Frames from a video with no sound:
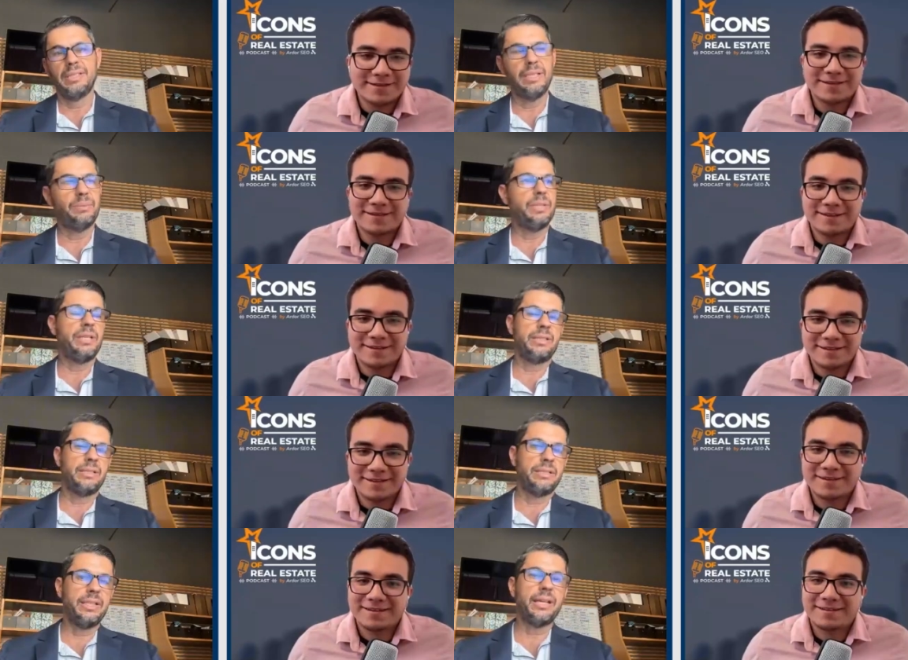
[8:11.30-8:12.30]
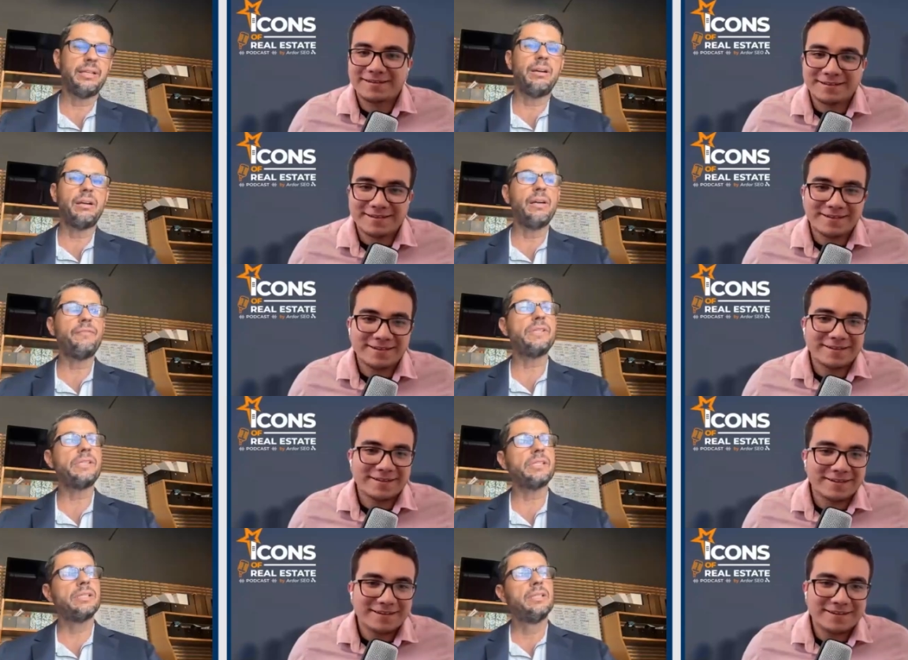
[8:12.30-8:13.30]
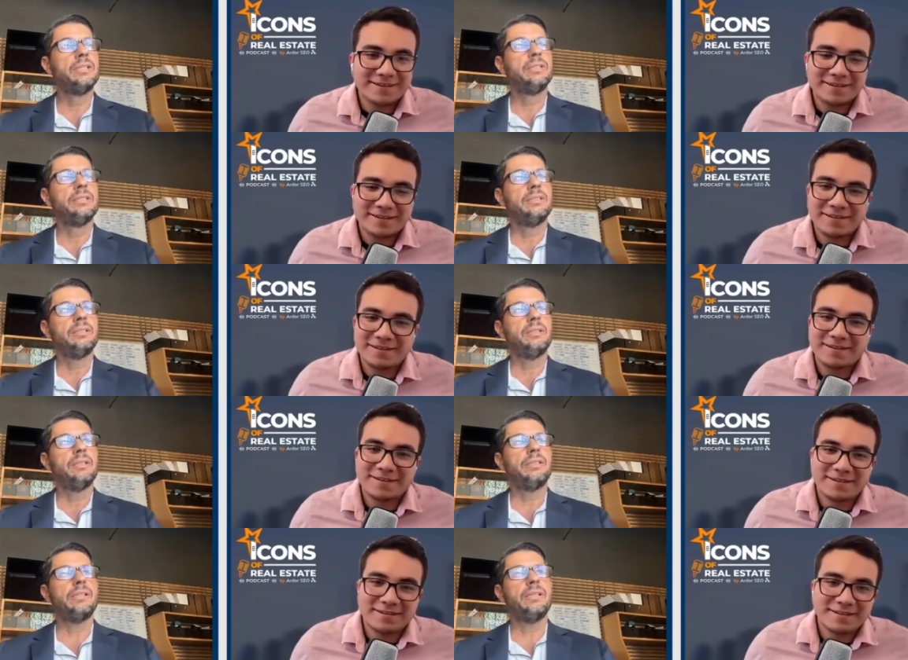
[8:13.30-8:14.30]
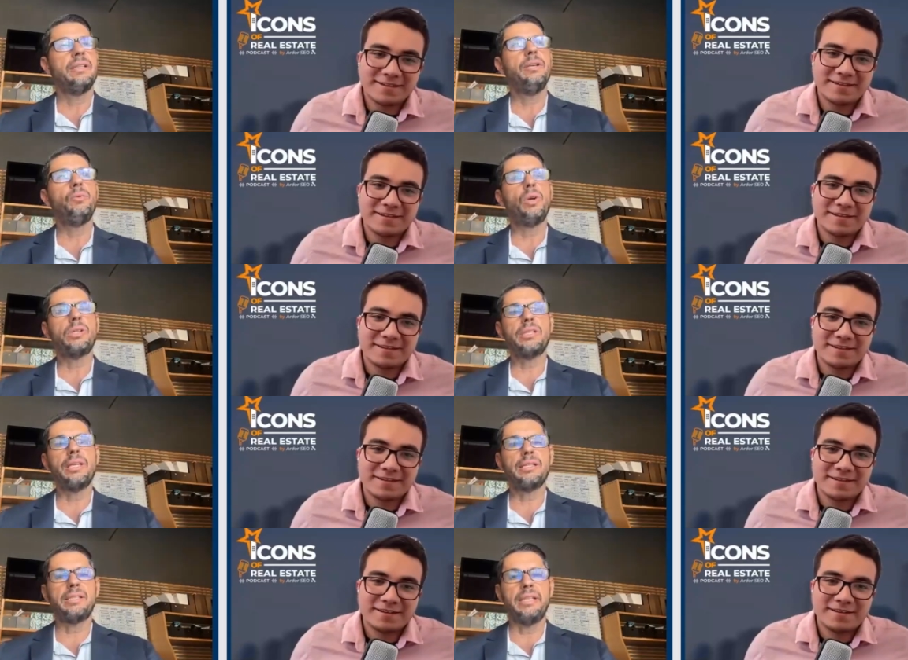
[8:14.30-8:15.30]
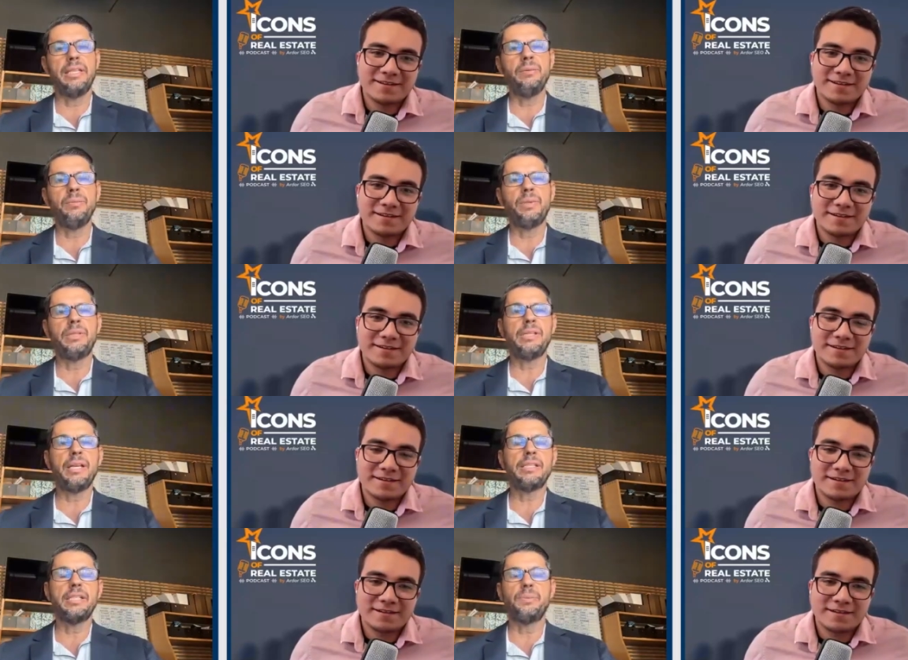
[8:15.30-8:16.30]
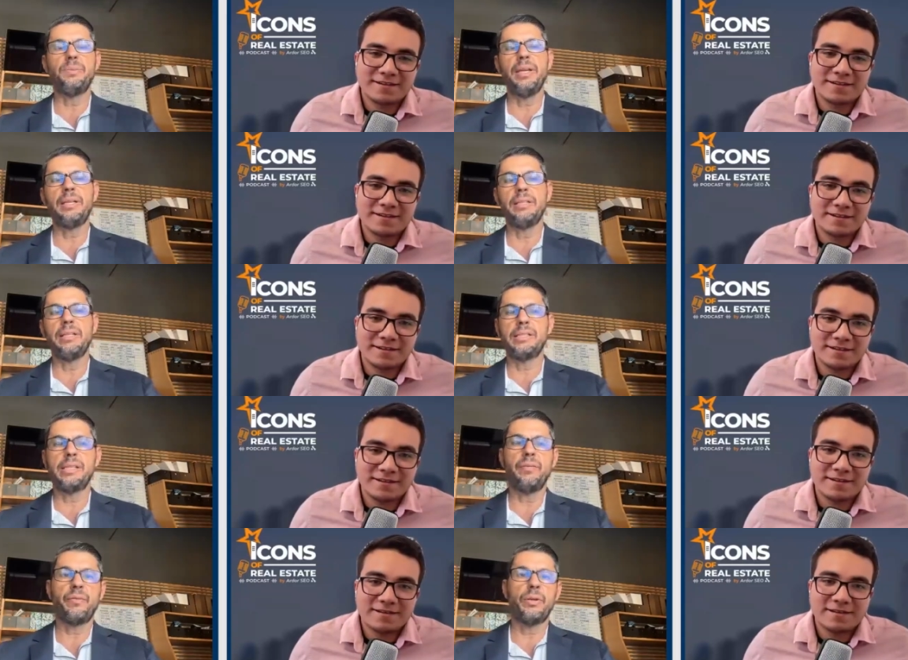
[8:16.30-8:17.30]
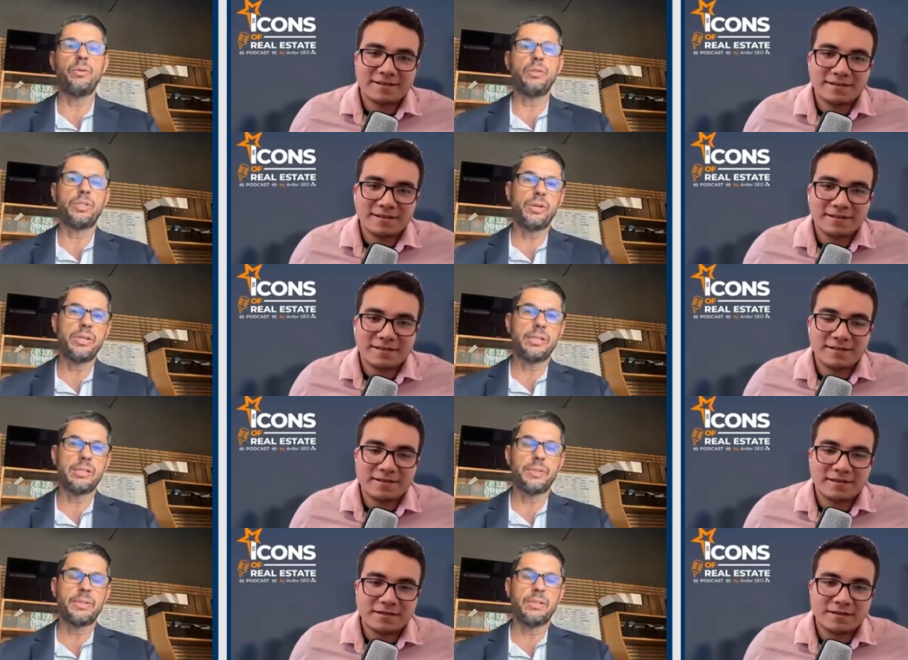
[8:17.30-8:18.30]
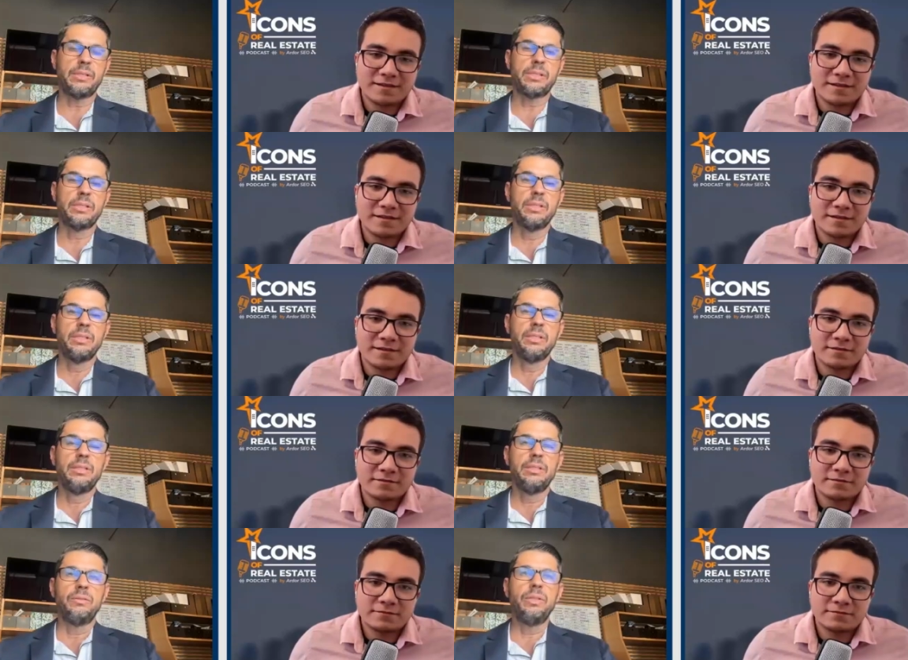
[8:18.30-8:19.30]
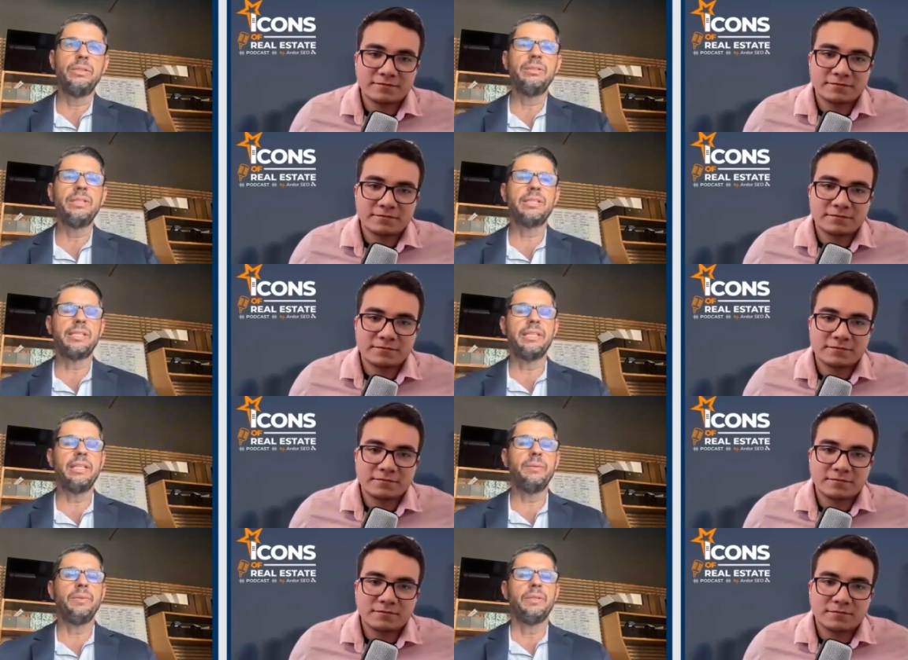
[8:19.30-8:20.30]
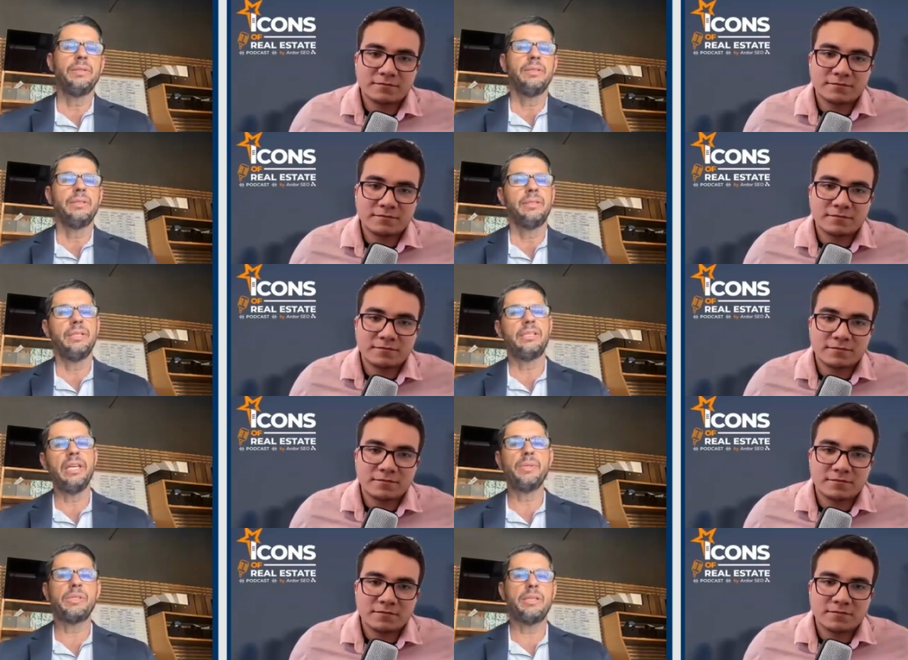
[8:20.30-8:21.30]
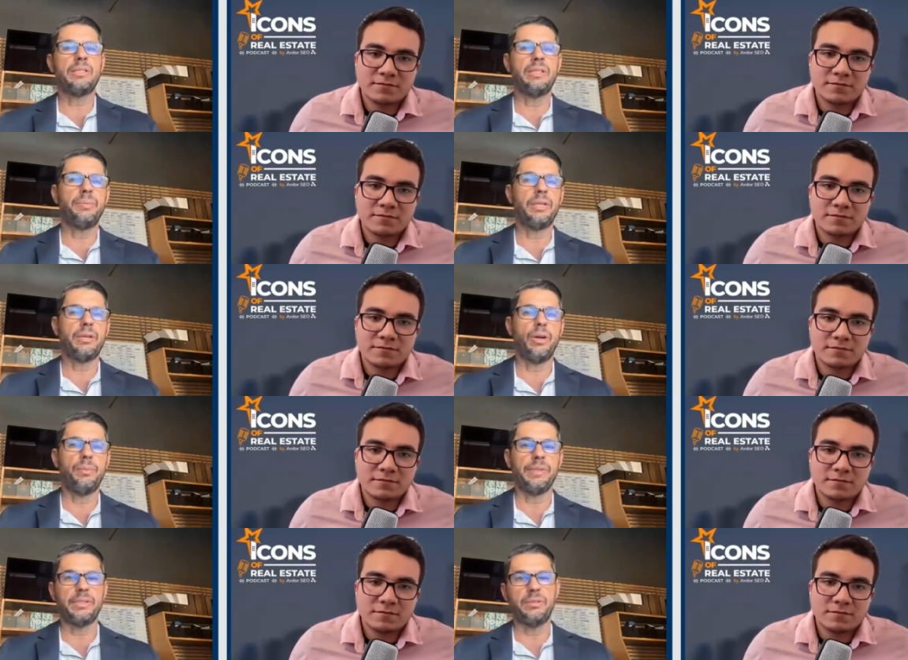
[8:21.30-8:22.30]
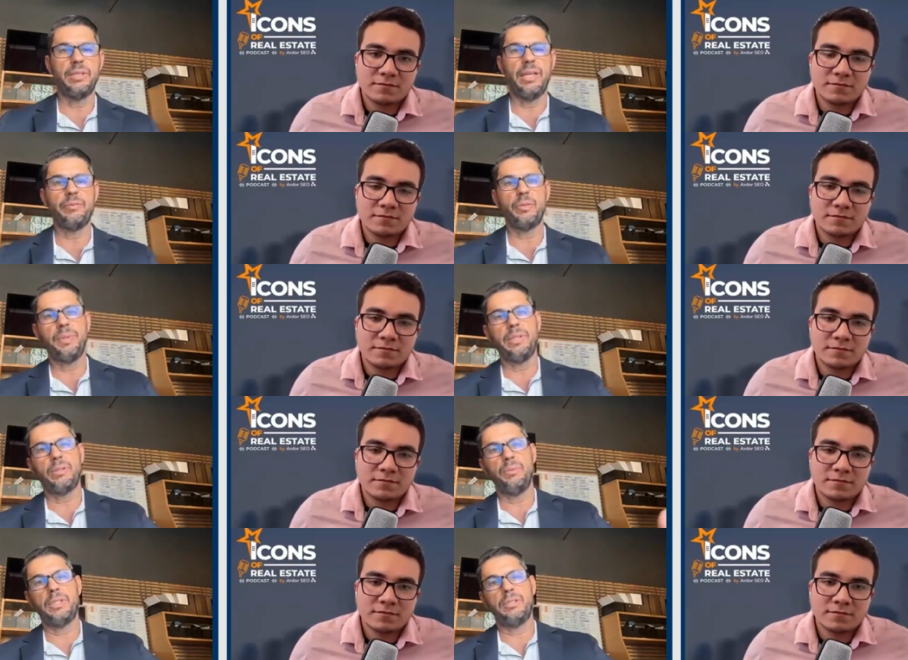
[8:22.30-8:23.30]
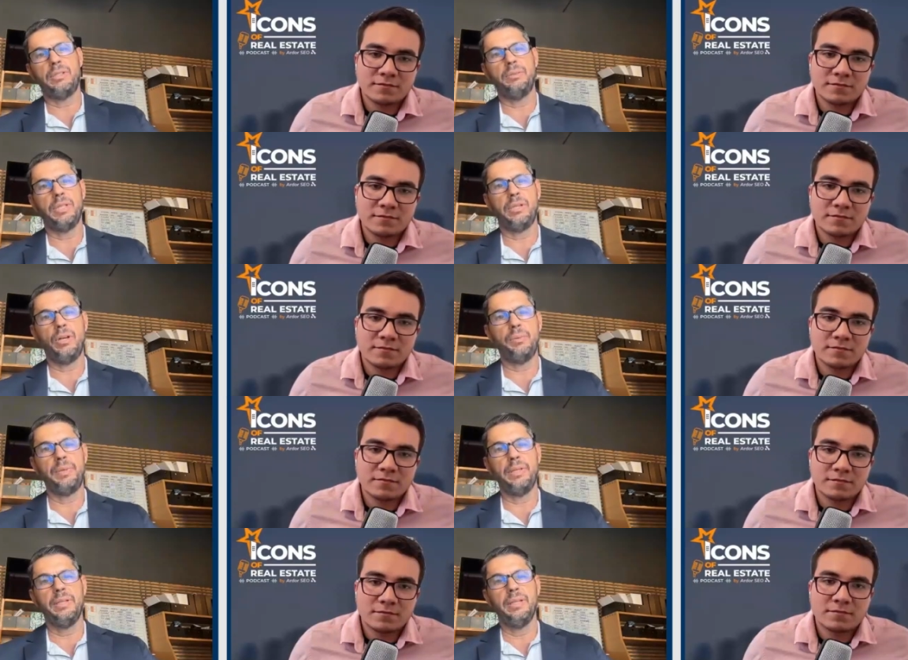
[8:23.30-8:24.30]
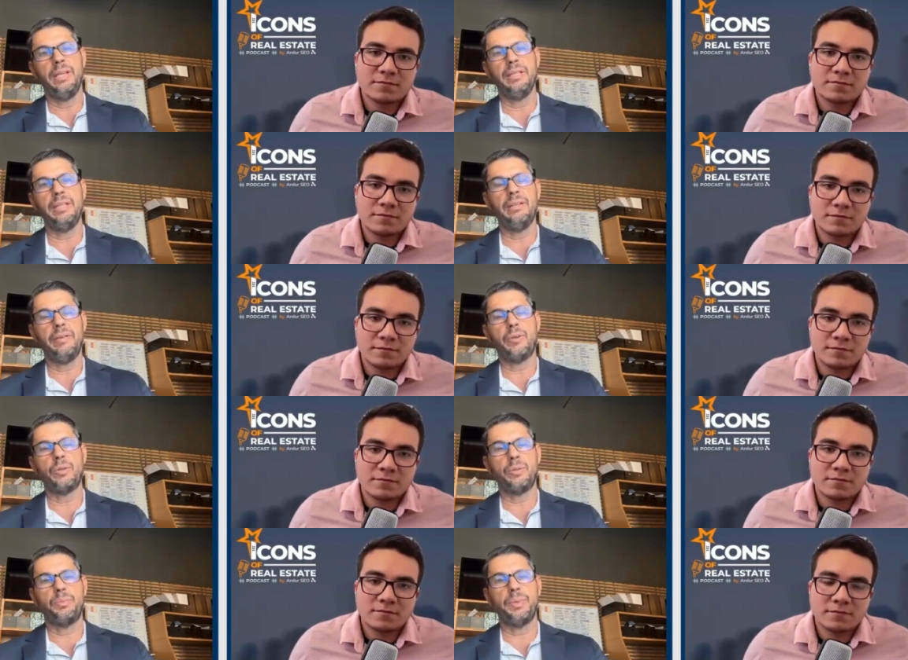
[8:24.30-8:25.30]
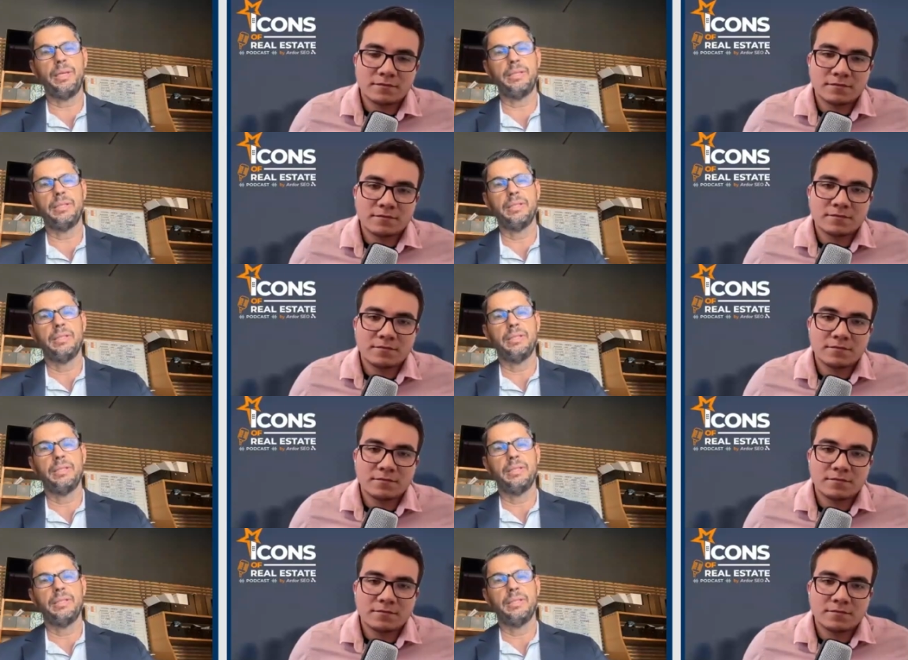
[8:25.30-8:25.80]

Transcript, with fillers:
Speaker 1: Team leader. Yeah, our office, it works like a team, but it's better than a team for who will join us, because when you're in a team, the team is under the big company. So they have to pay the commission to the big company, and then you have to pay,